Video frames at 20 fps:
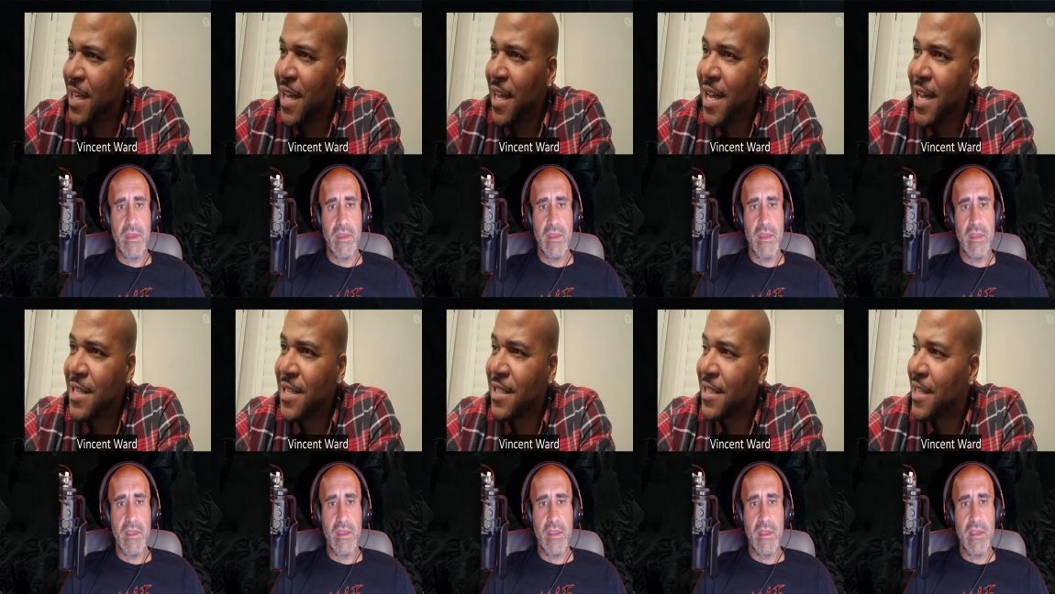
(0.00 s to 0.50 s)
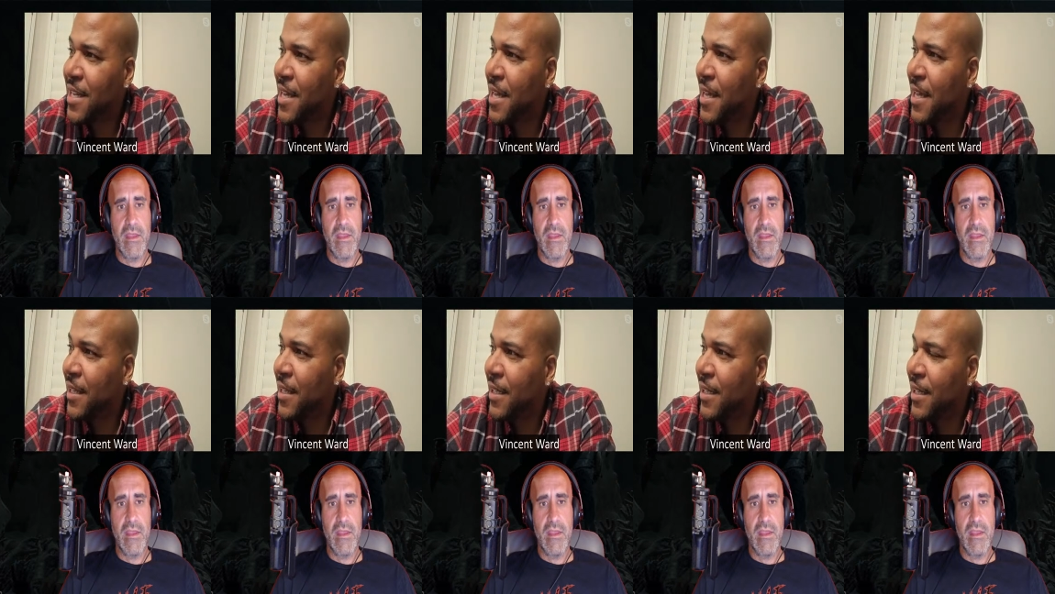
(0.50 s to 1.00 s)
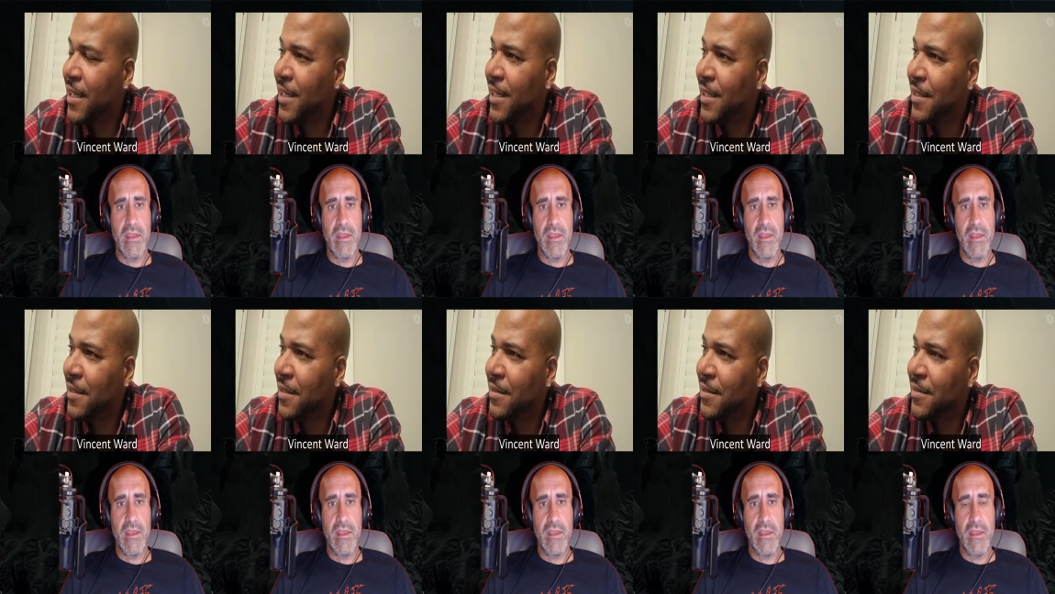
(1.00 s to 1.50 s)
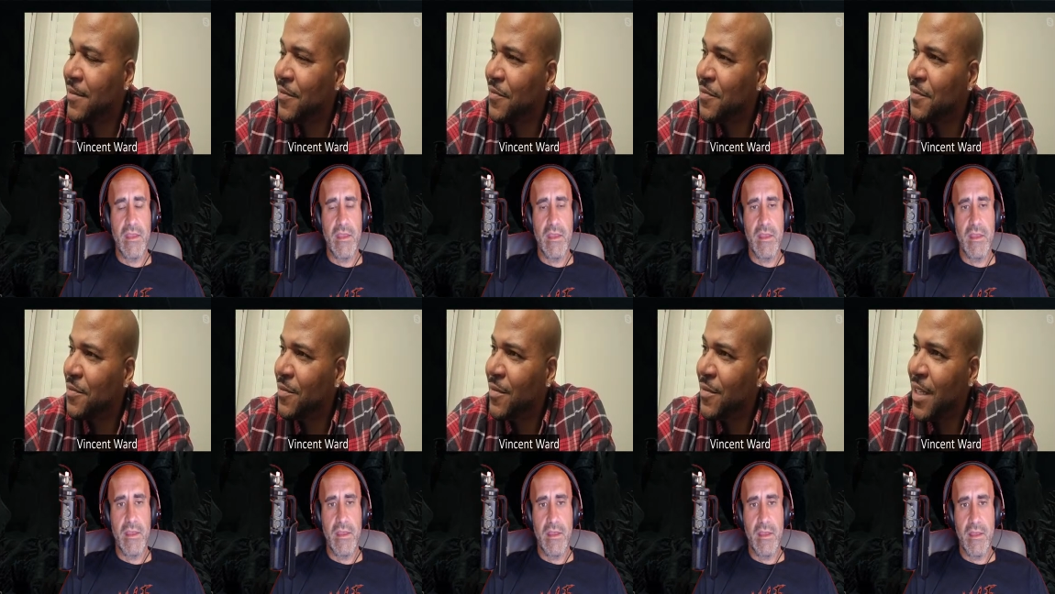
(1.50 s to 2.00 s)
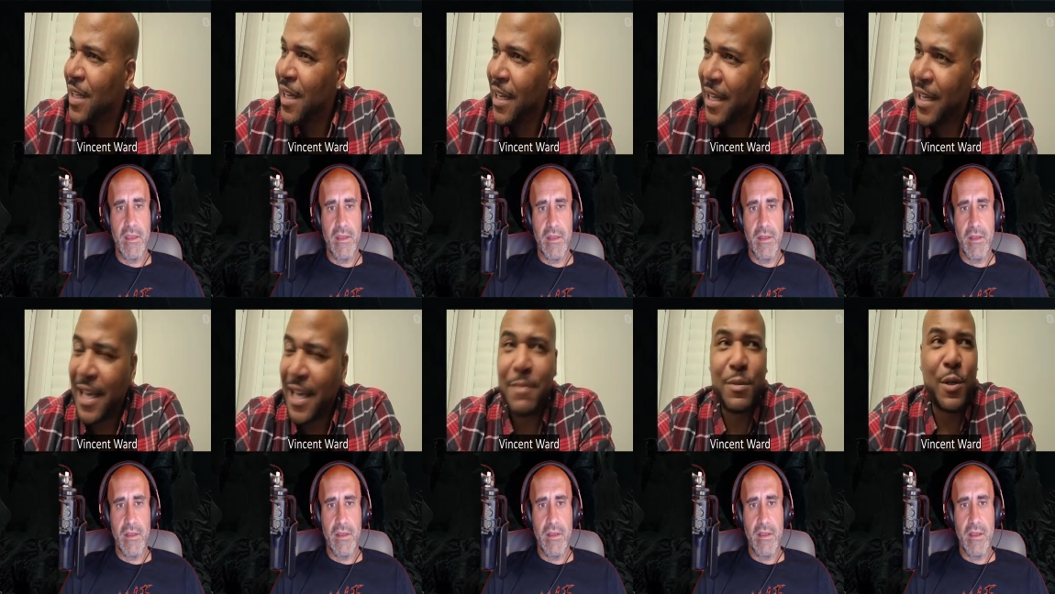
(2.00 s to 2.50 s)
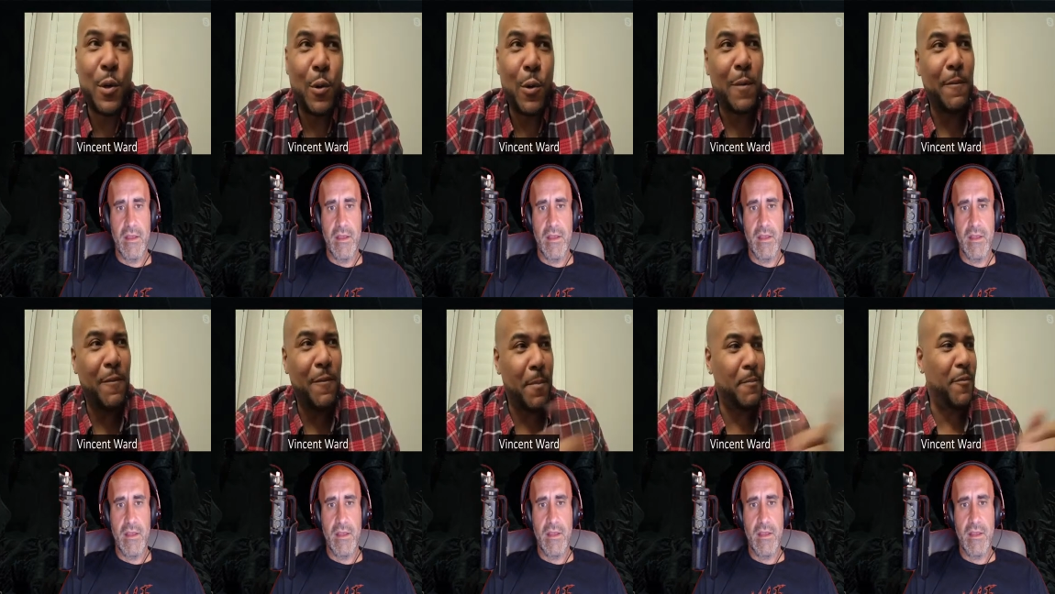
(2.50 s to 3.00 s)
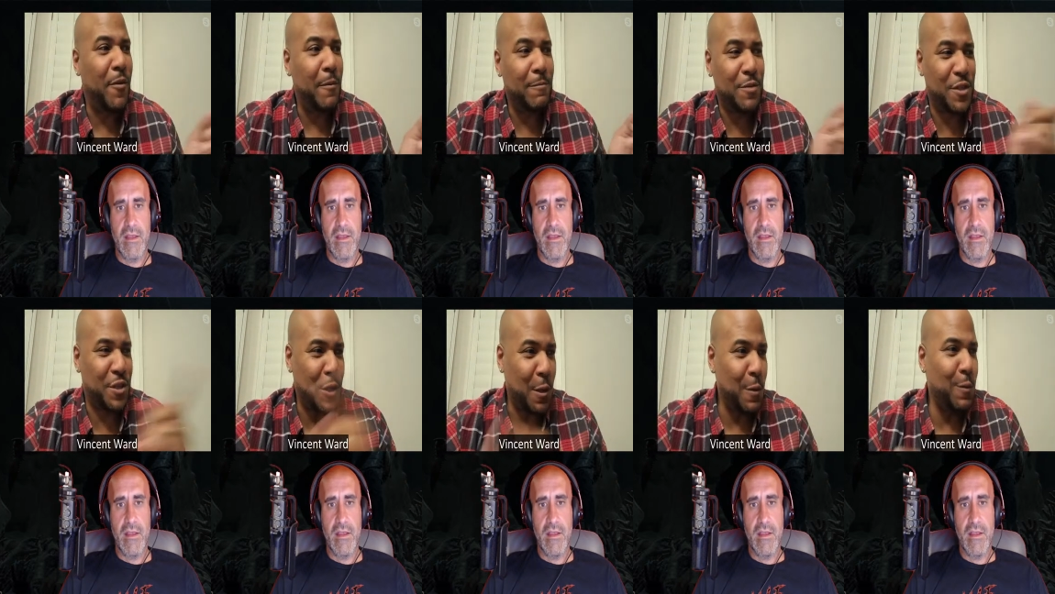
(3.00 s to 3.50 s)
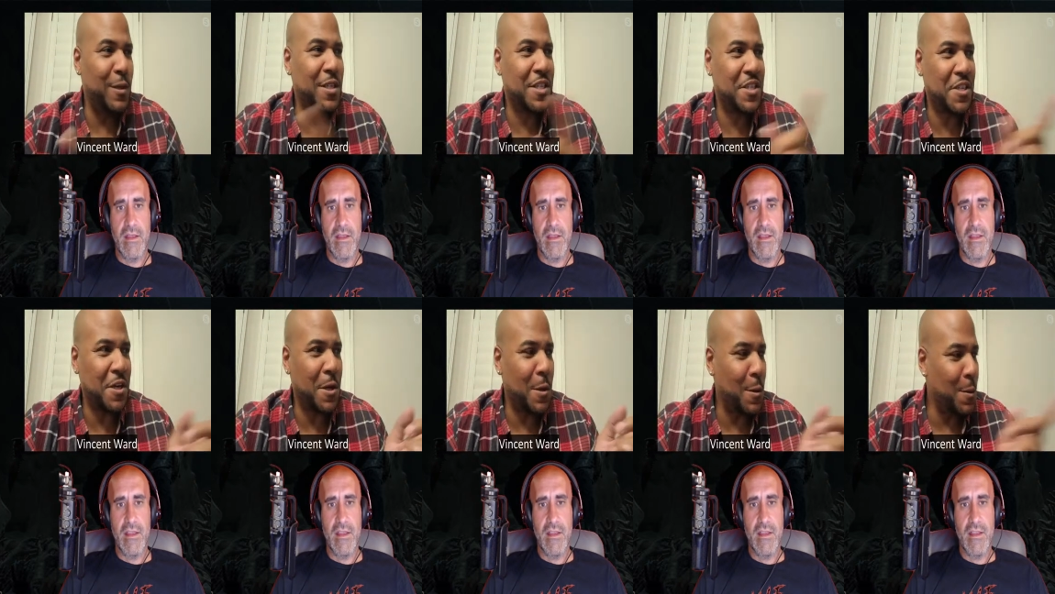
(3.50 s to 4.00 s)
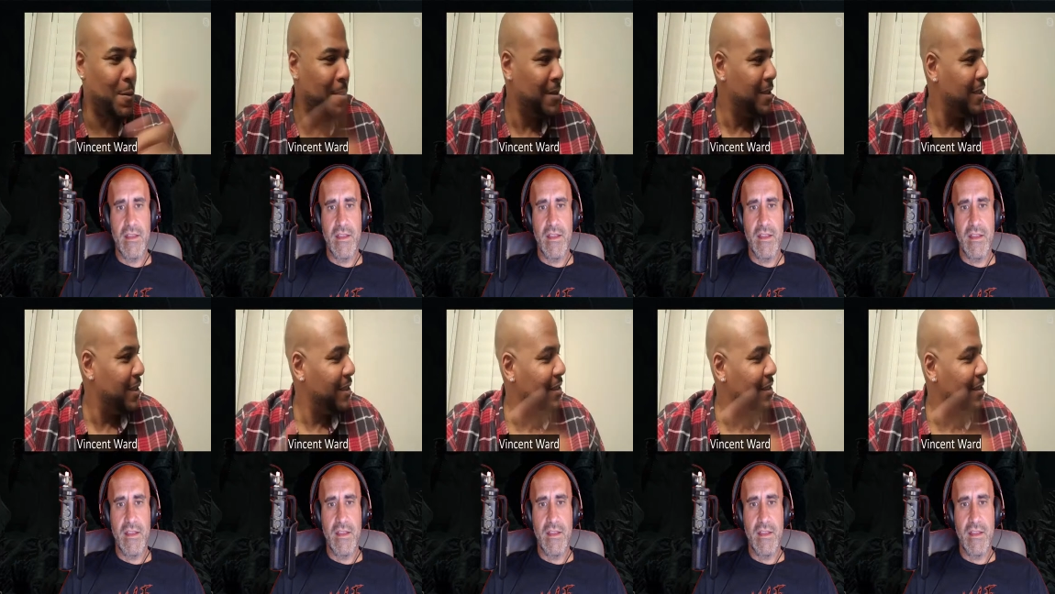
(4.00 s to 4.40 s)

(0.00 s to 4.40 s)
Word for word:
Speaker 1: the guy's name? Uh, it keeps going from show to show.